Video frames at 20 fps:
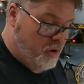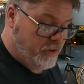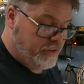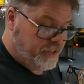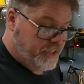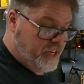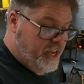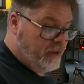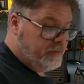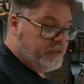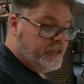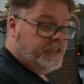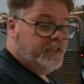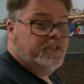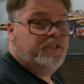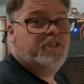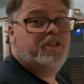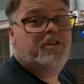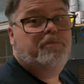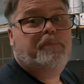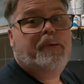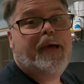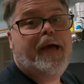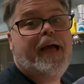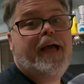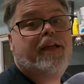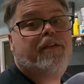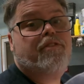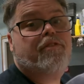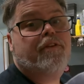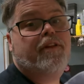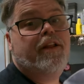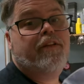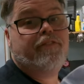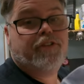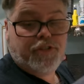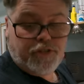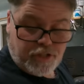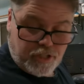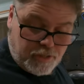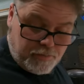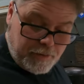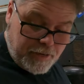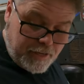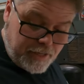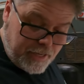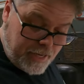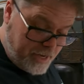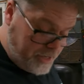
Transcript: course it comes as a two pack, so I didn't have a choice but